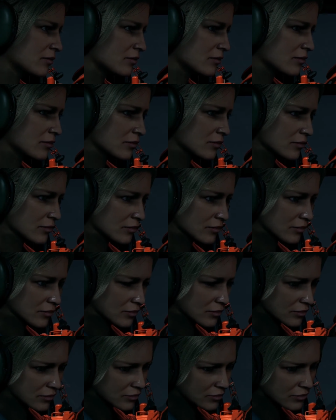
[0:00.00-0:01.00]

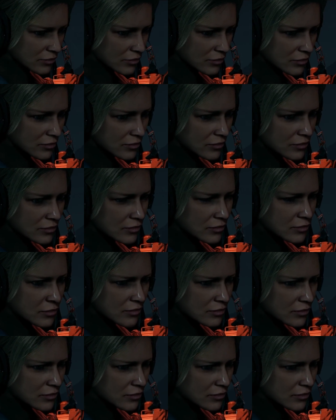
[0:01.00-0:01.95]
(no one is talking)